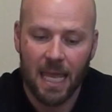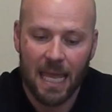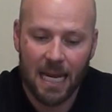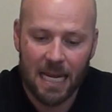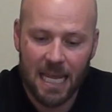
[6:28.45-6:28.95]

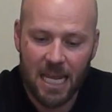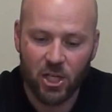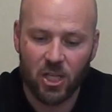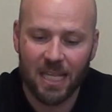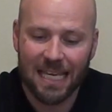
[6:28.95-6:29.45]
In
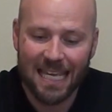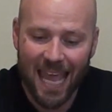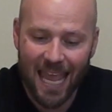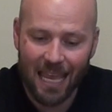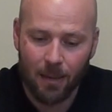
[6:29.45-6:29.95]
each of the
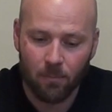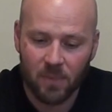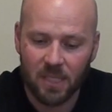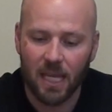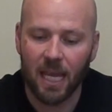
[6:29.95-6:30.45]

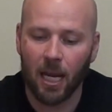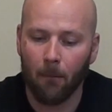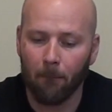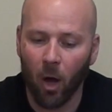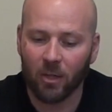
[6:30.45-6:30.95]
games in a
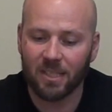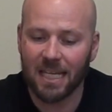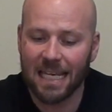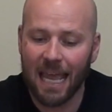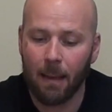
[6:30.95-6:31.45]

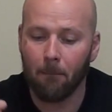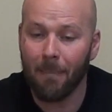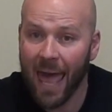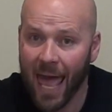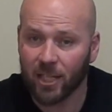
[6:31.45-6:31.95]
multi-game
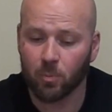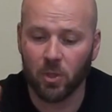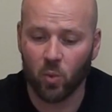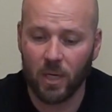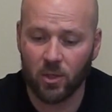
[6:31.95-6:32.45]
match
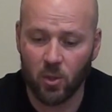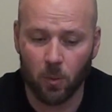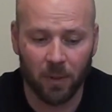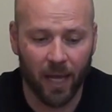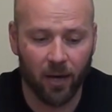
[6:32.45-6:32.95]
between
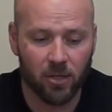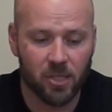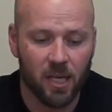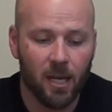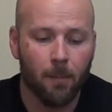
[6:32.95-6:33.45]
2
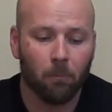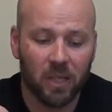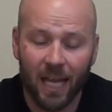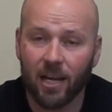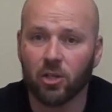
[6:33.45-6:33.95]
players,
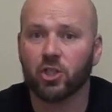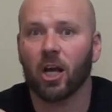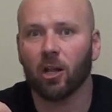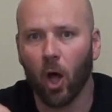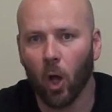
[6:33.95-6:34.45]
players
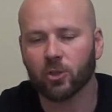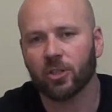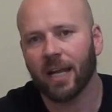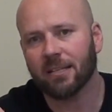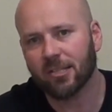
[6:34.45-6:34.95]
shall
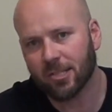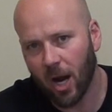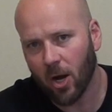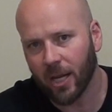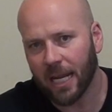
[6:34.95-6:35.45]
alternate
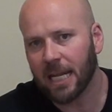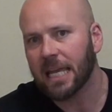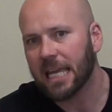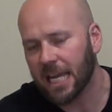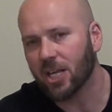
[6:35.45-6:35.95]
starting
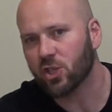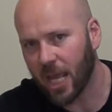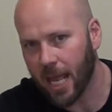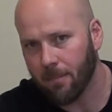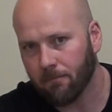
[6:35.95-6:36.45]
each
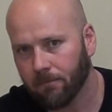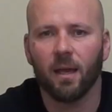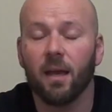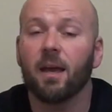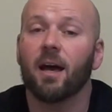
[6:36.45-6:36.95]
game.
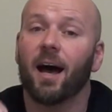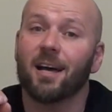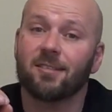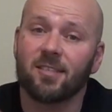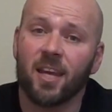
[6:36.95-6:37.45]

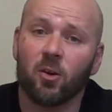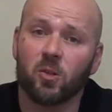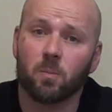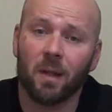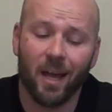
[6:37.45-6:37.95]
A
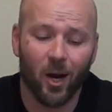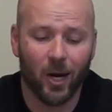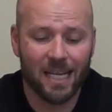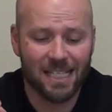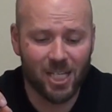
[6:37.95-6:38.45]
singles
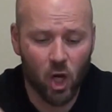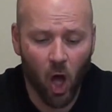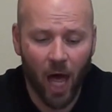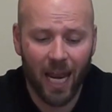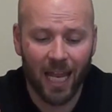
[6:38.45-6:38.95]
player is
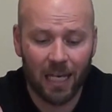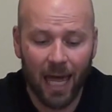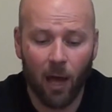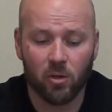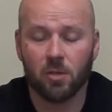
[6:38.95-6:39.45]
not
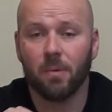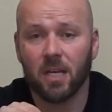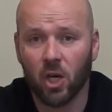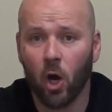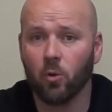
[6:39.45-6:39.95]
allowed to be
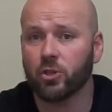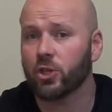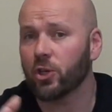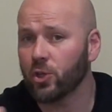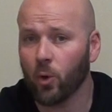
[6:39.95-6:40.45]

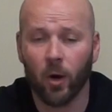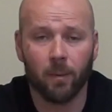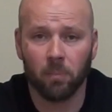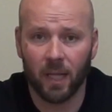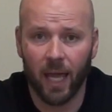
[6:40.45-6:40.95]
coached
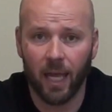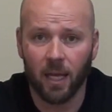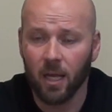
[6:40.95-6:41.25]
during play.